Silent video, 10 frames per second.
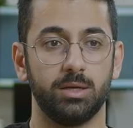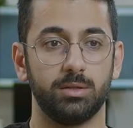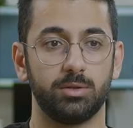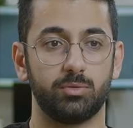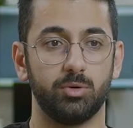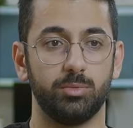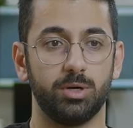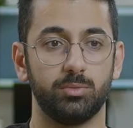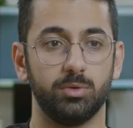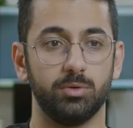The
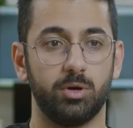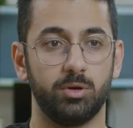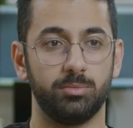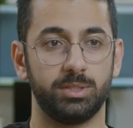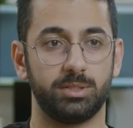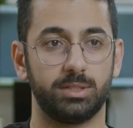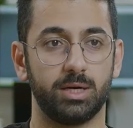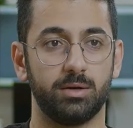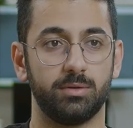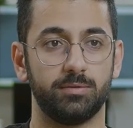robot will home
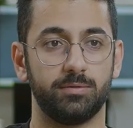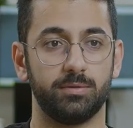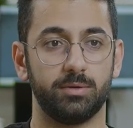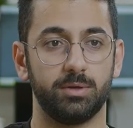itself.